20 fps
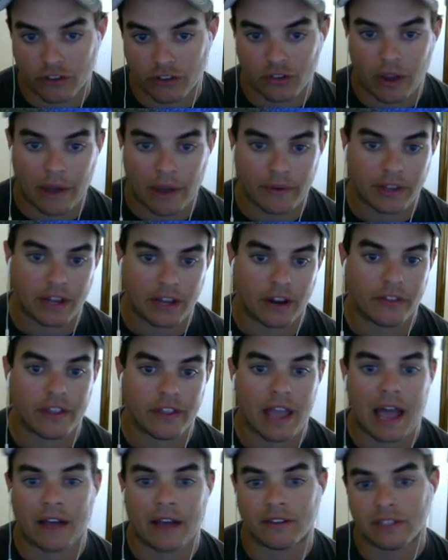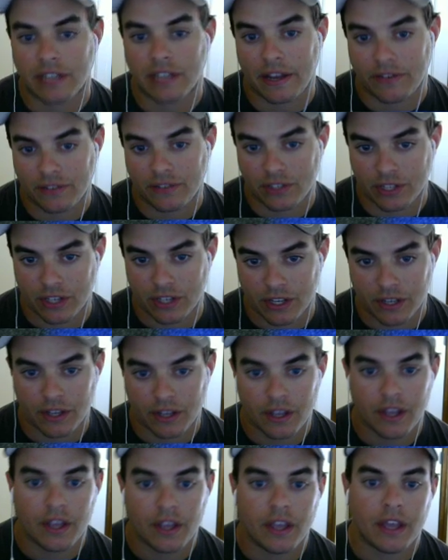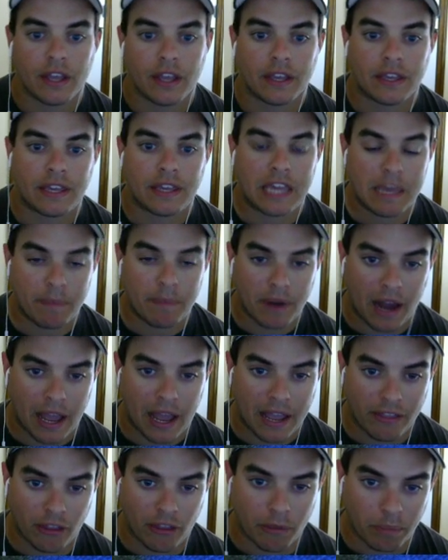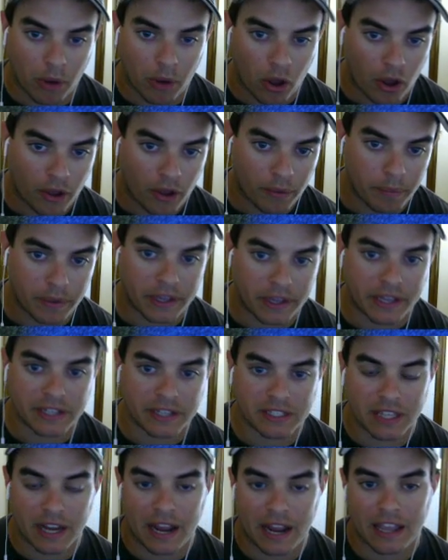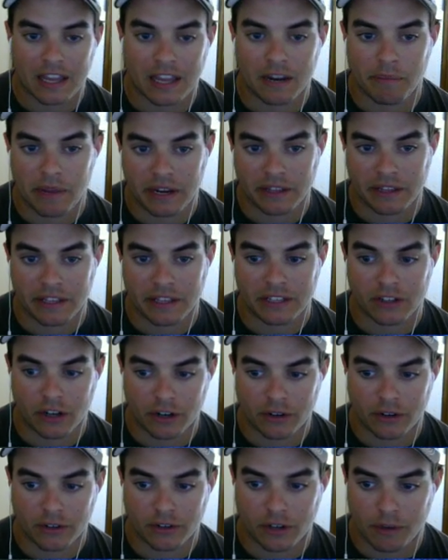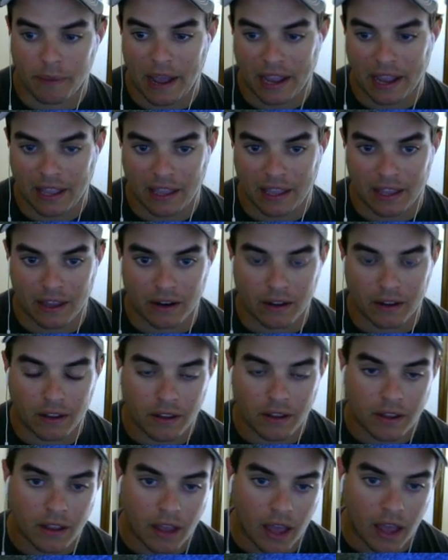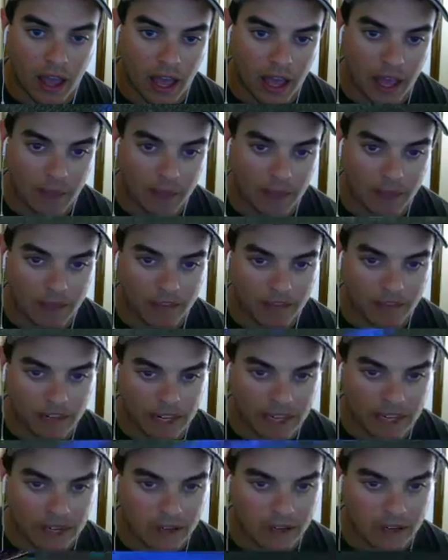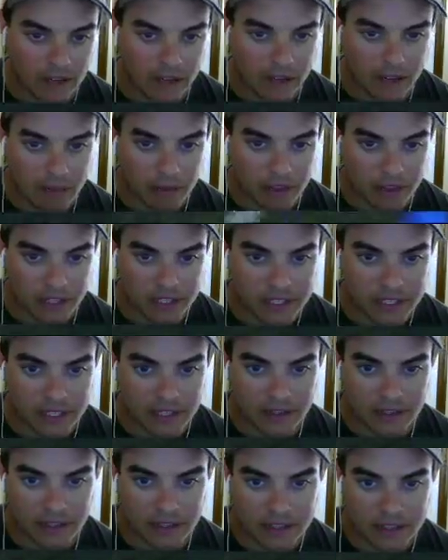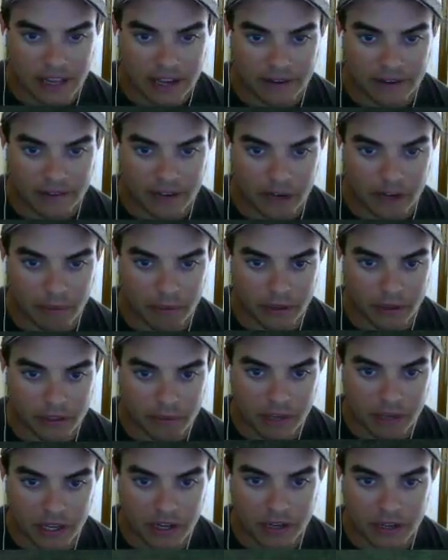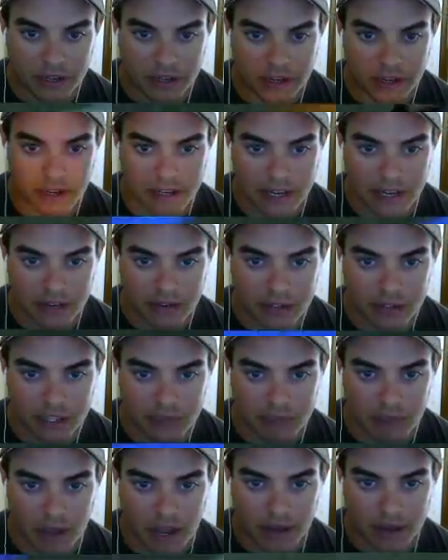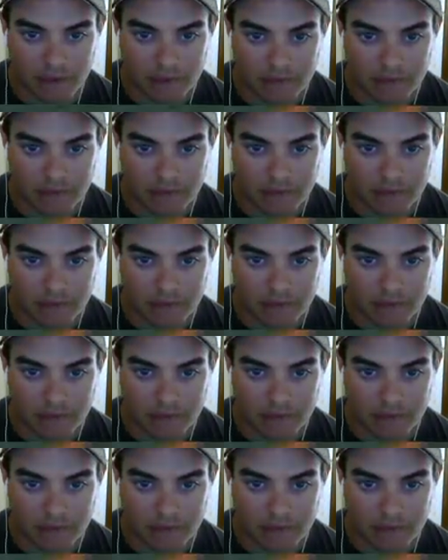So I would get on the outside of C, keep an eye on the ball, because then I can immediately turn back in if needed. But this kind of puts me in a dangerous spot.